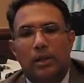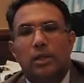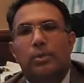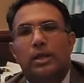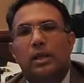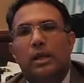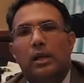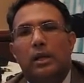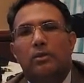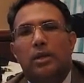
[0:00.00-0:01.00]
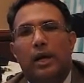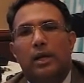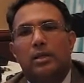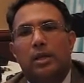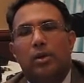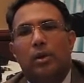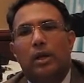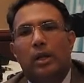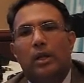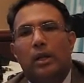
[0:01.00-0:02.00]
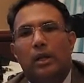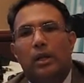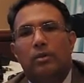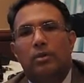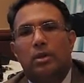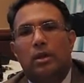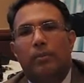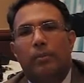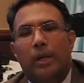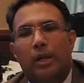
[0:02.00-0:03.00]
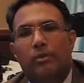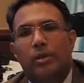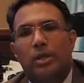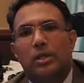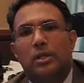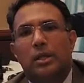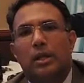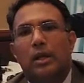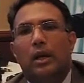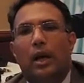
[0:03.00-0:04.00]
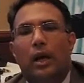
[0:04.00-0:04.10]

This basically gives higher security, it gives better efficiency,